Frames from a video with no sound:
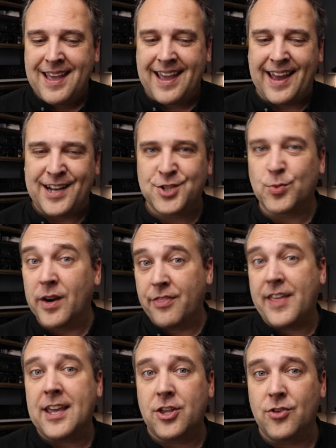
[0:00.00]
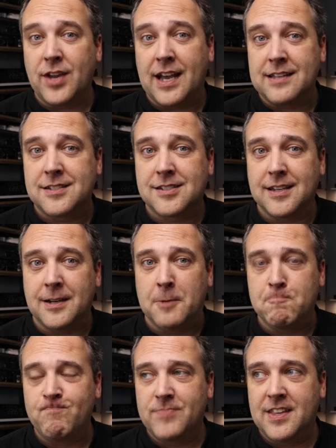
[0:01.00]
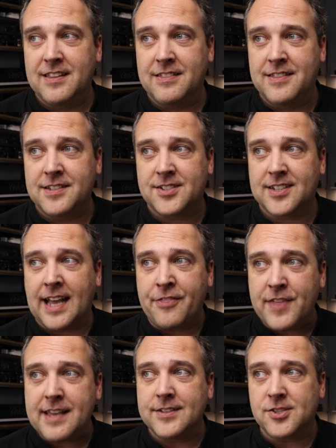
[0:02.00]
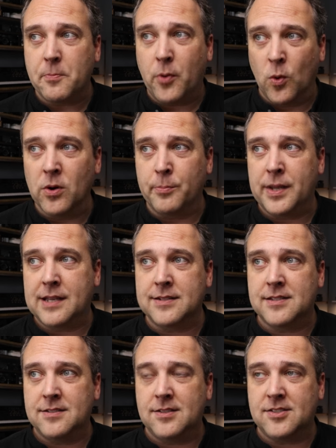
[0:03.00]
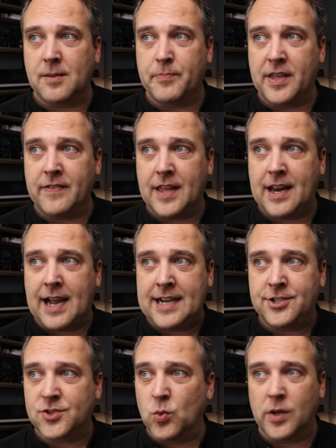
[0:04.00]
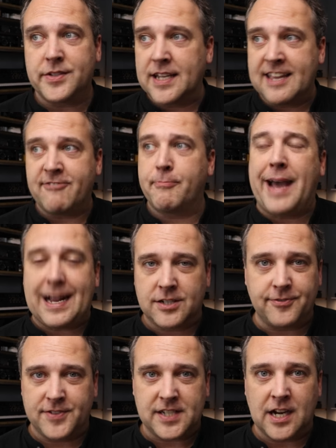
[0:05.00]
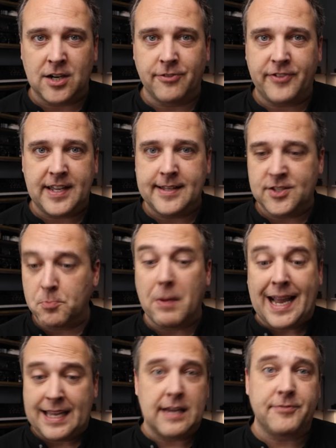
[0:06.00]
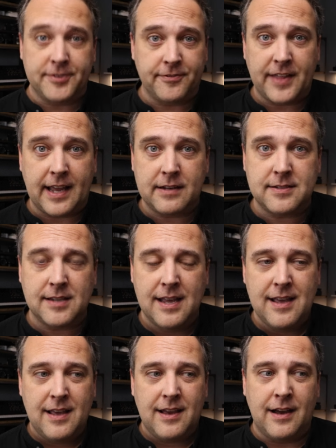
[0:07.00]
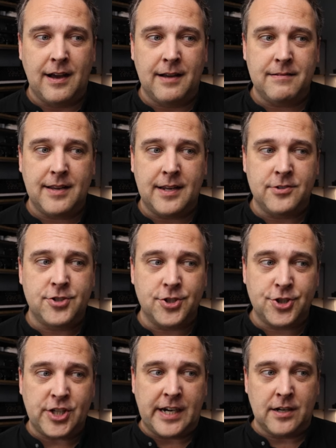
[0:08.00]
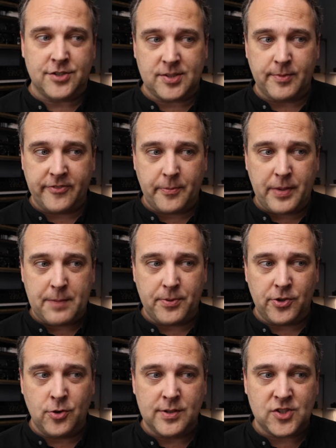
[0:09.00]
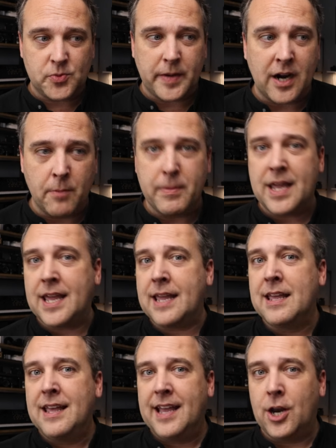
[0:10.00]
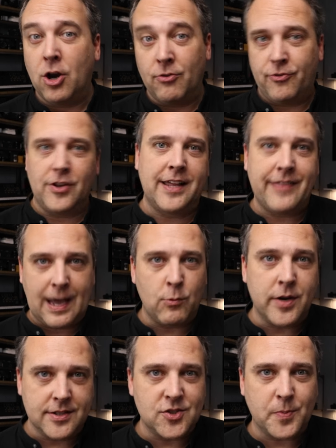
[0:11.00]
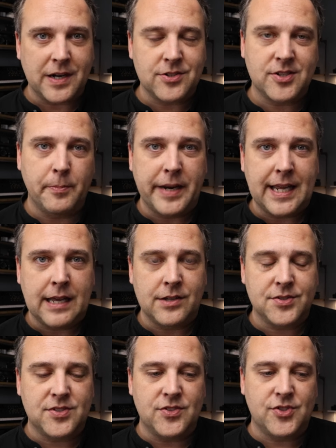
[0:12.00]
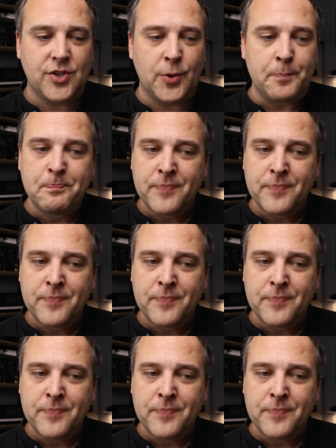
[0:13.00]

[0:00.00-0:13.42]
And I just want to thank you guys. Um, this I think it's important because this is something that I just want to give back to photography is my gift of thanks, uh, and to share some of the people who inspire me, and hopefully that would inspire somebody else. And so,